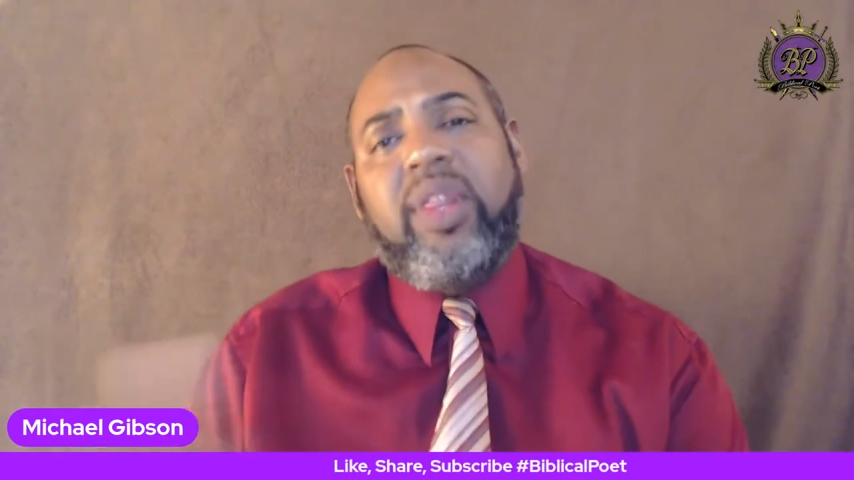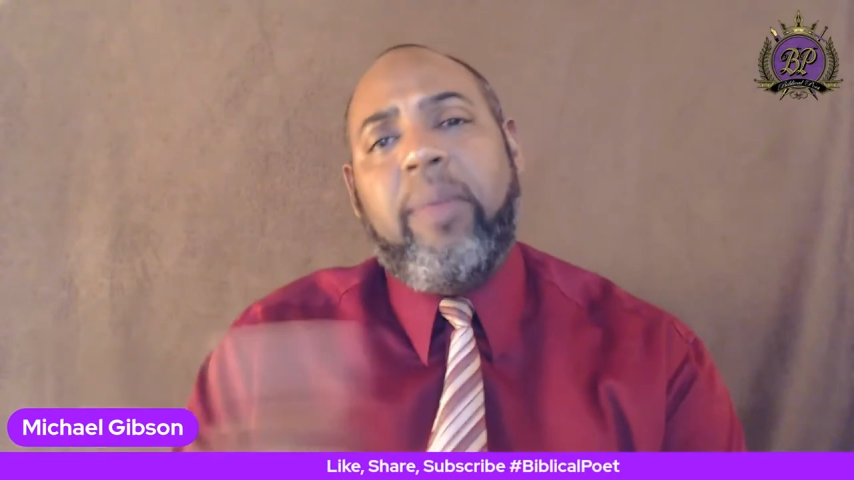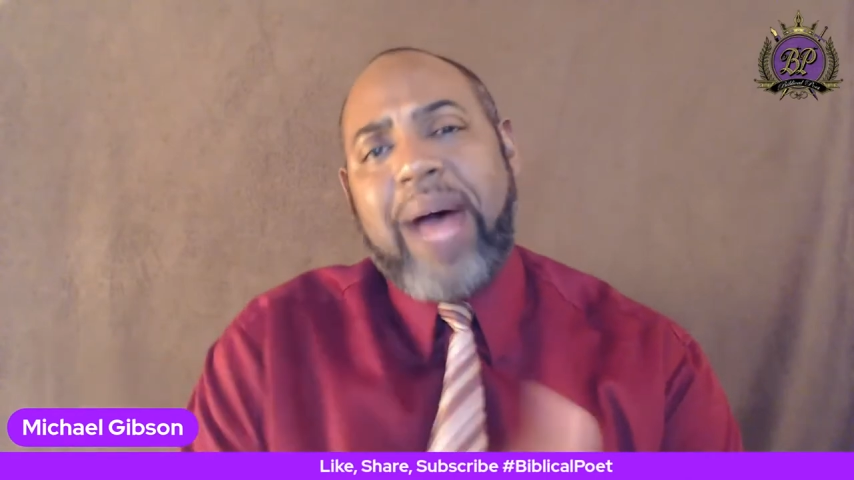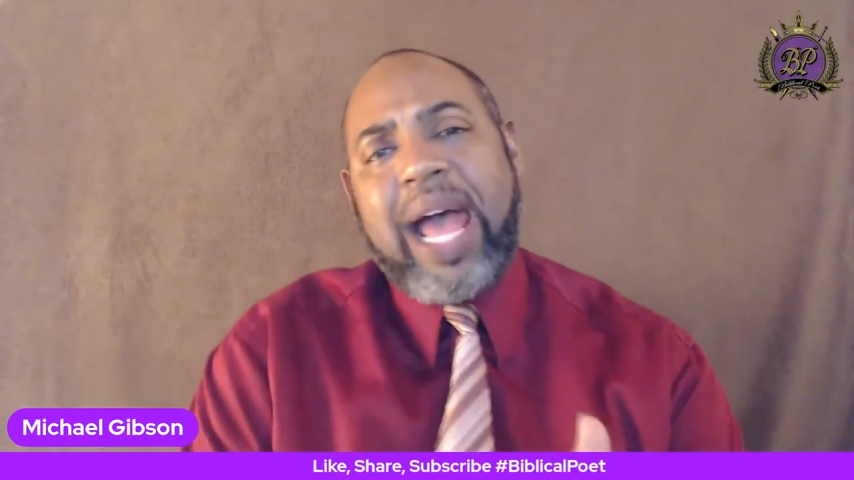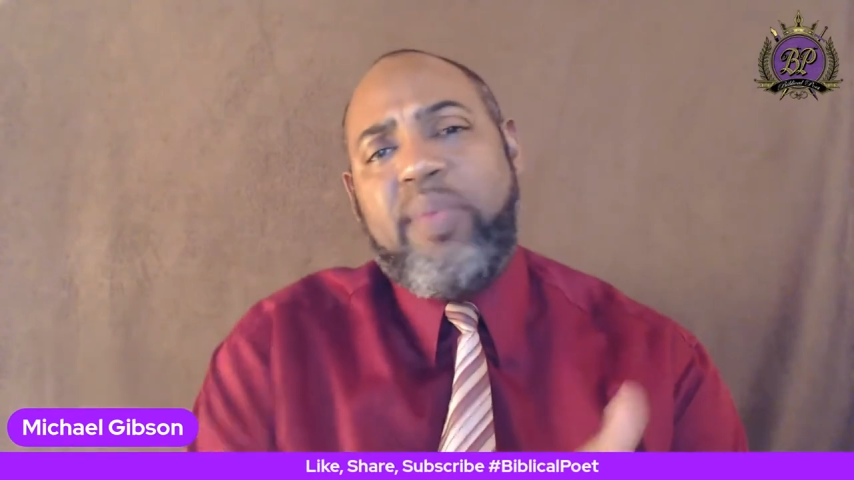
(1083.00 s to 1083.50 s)
the
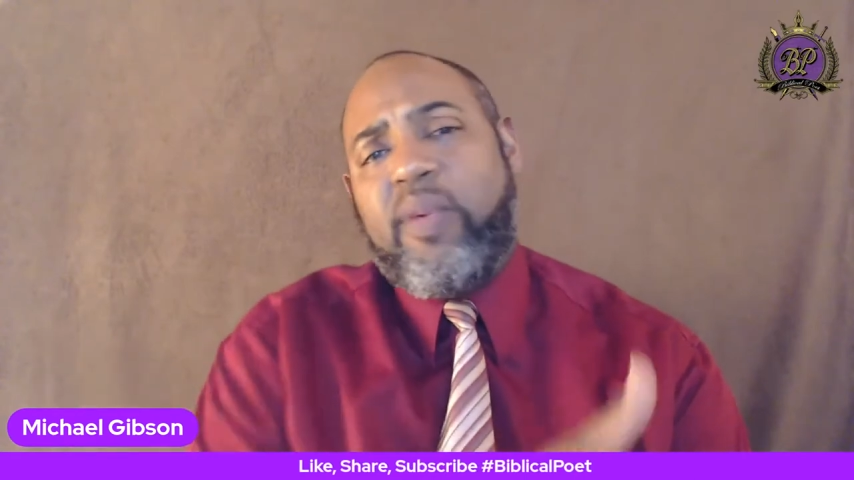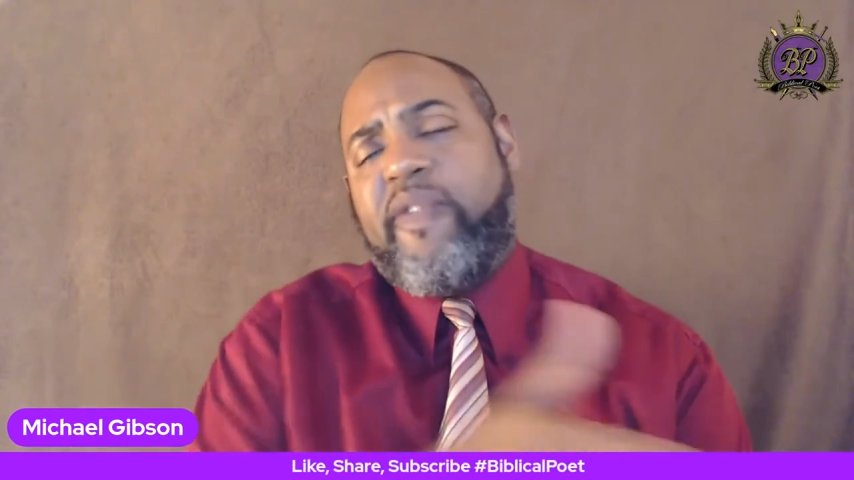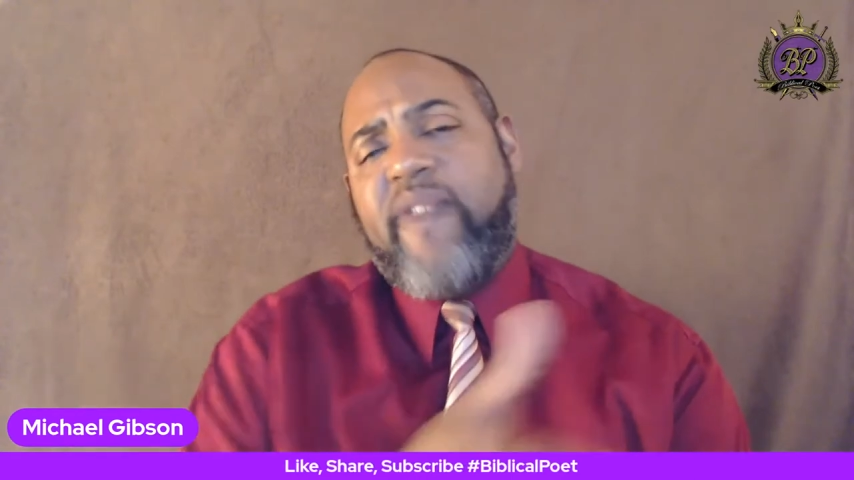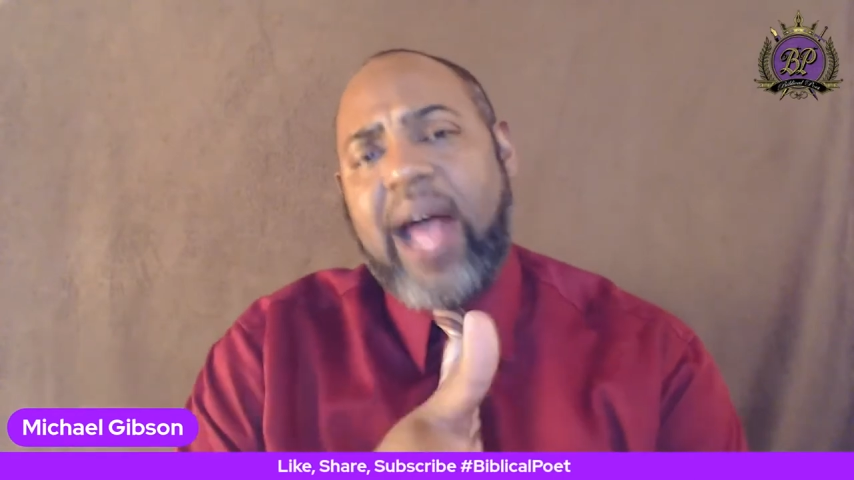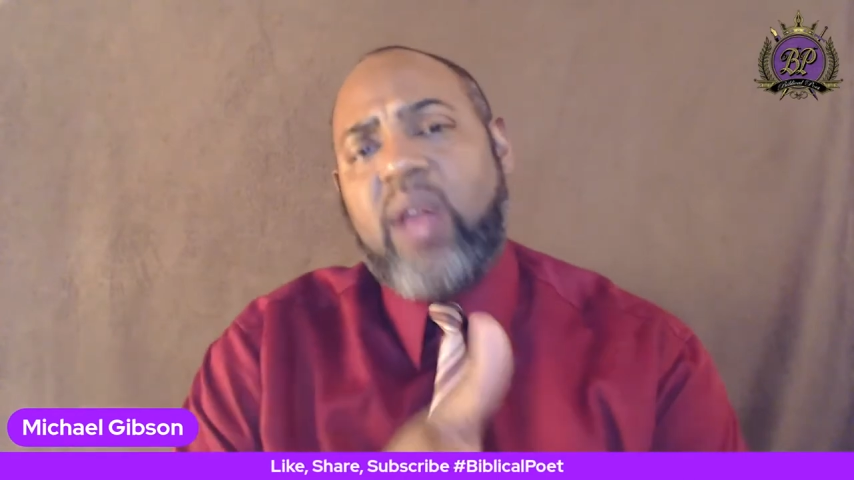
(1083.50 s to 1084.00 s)
Bible
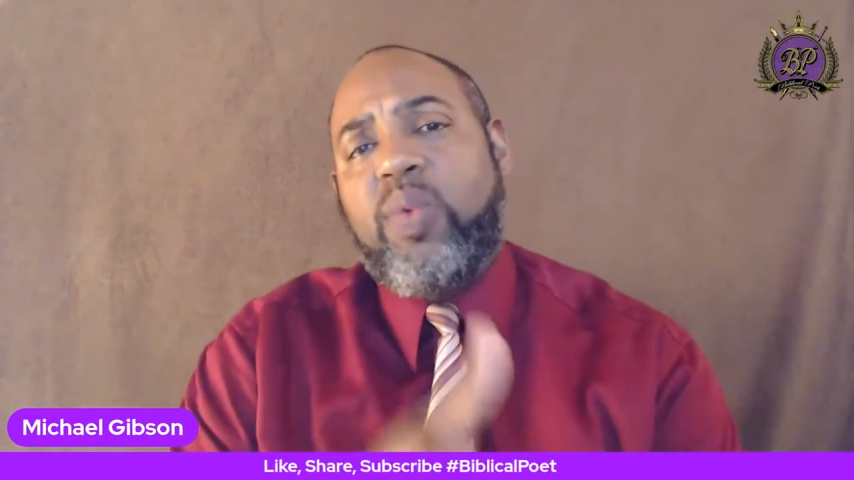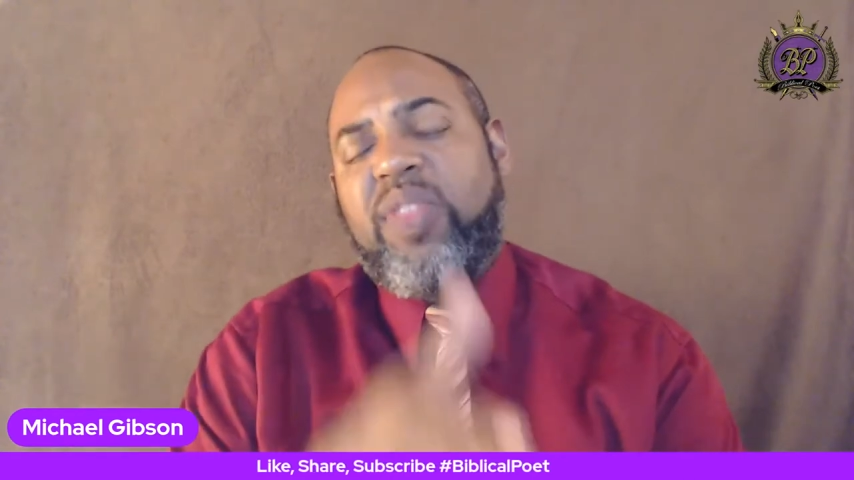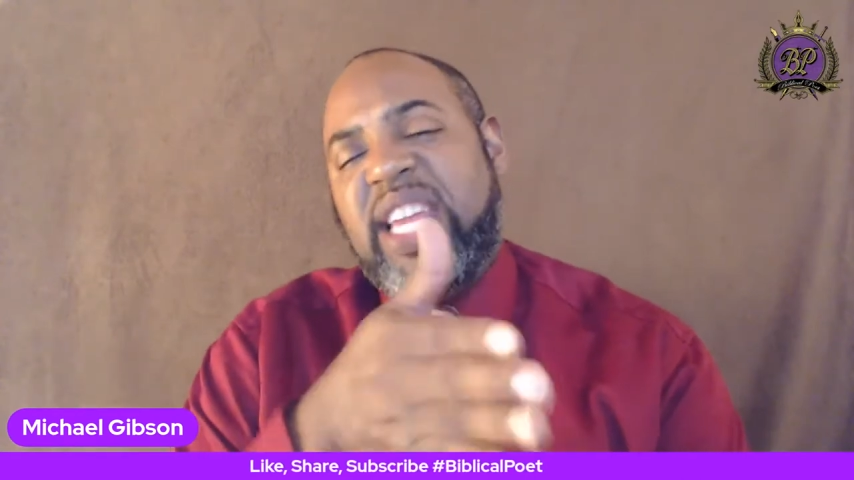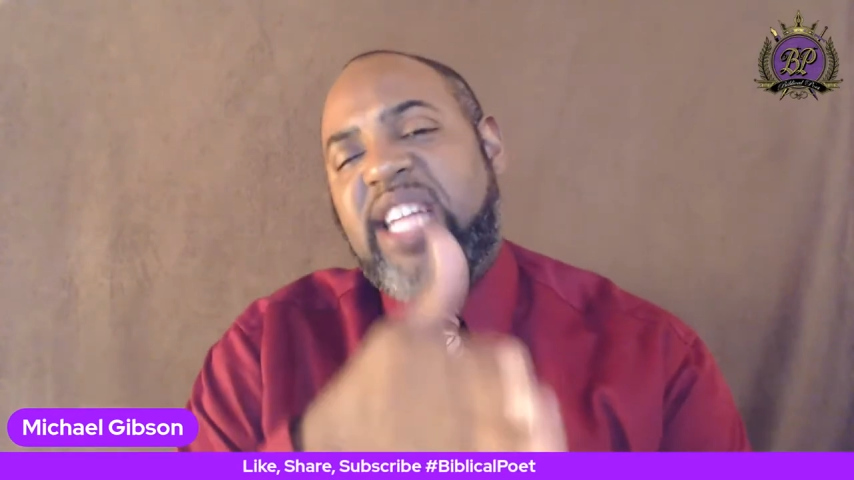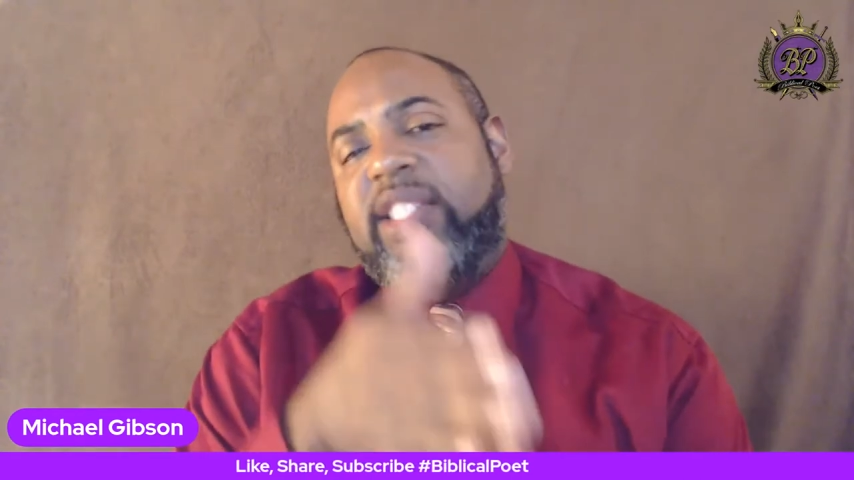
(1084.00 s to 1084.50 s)
followed
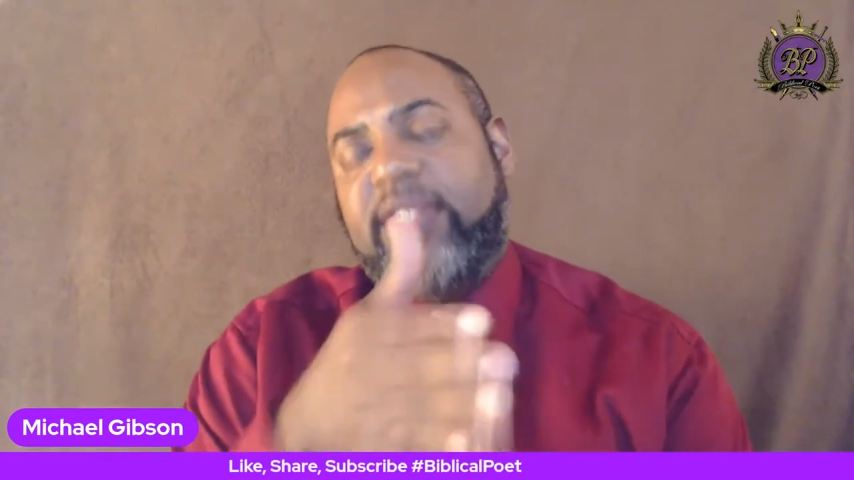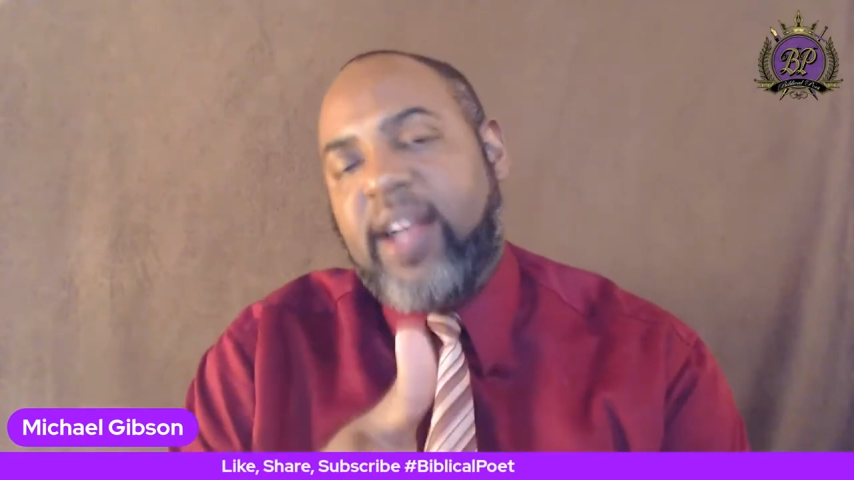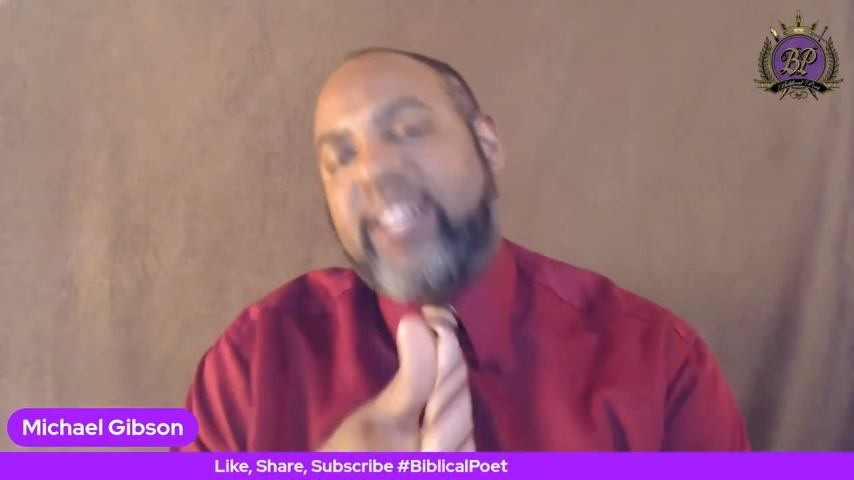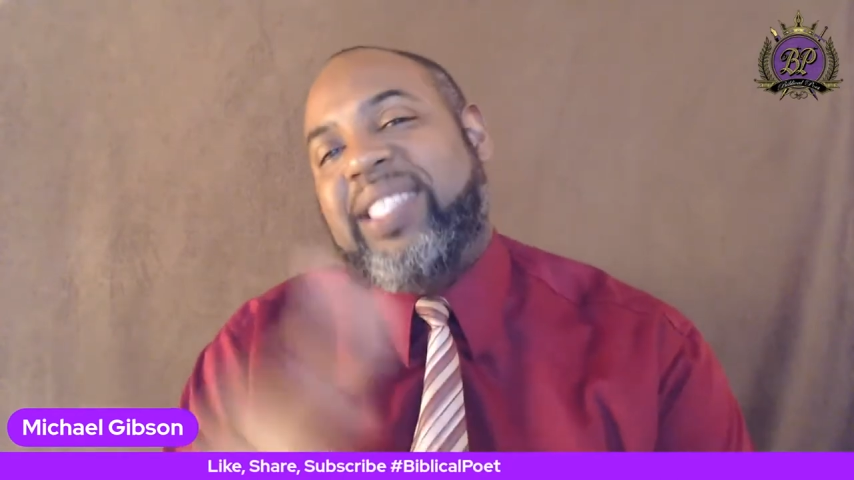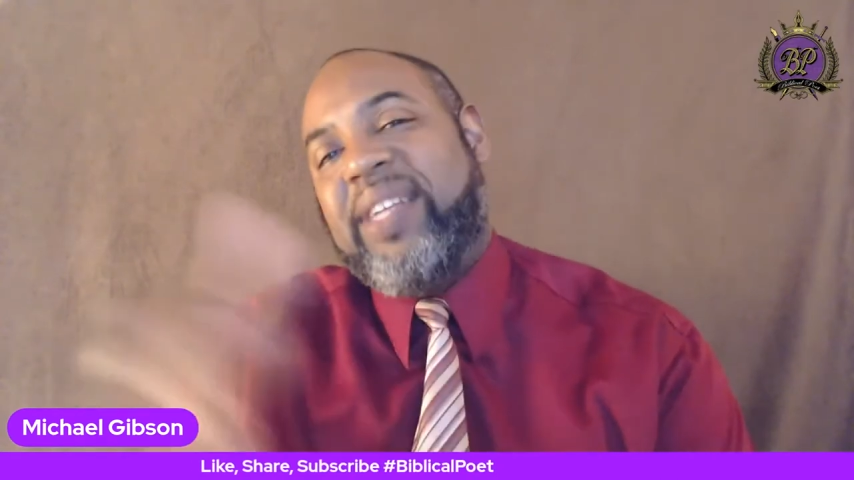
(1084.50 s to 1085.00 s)
the
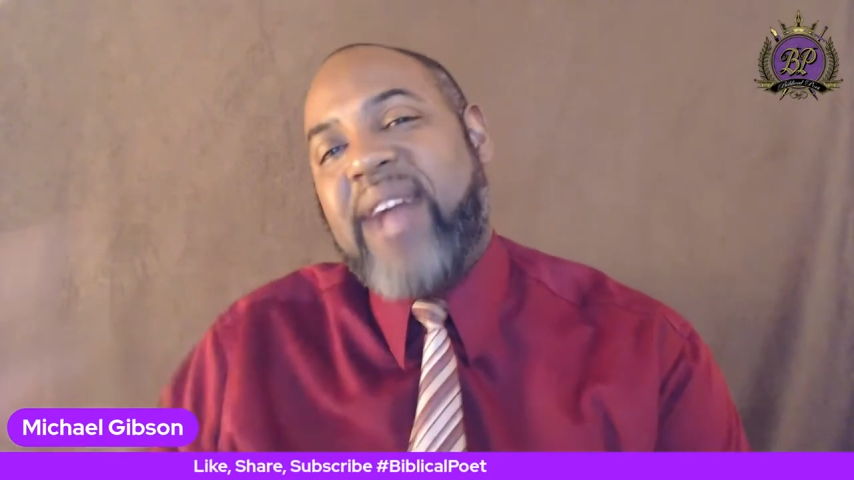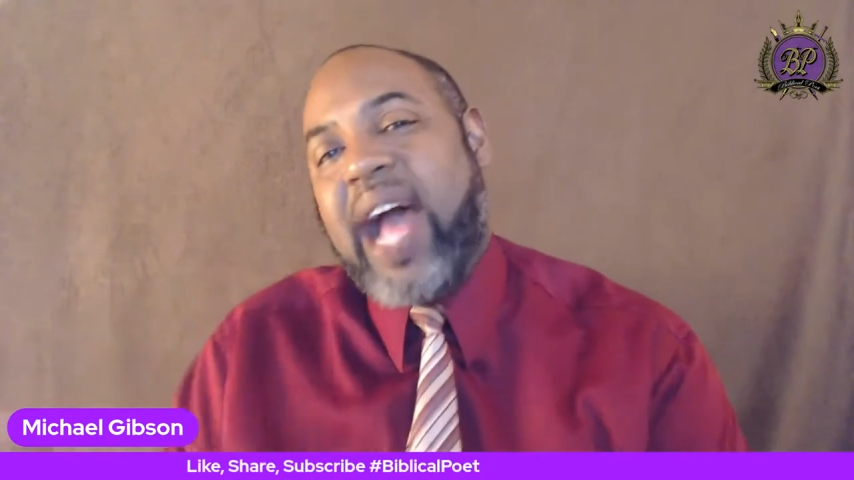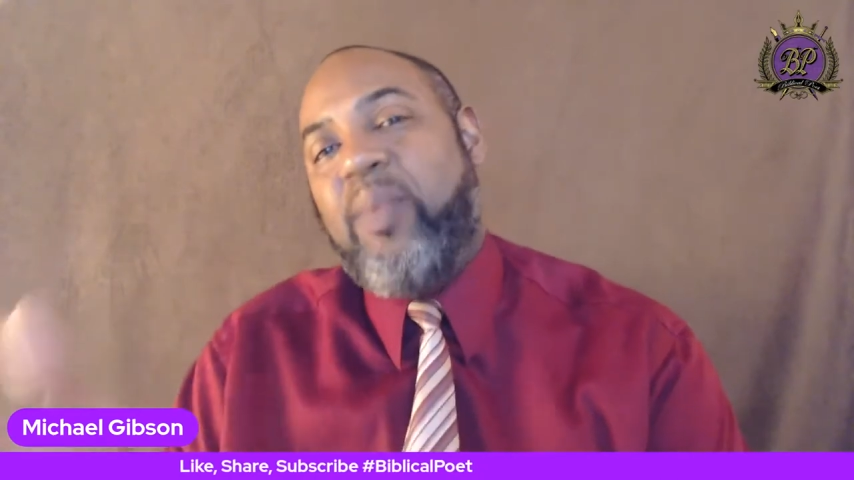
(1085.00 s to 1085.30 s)
instructions of God,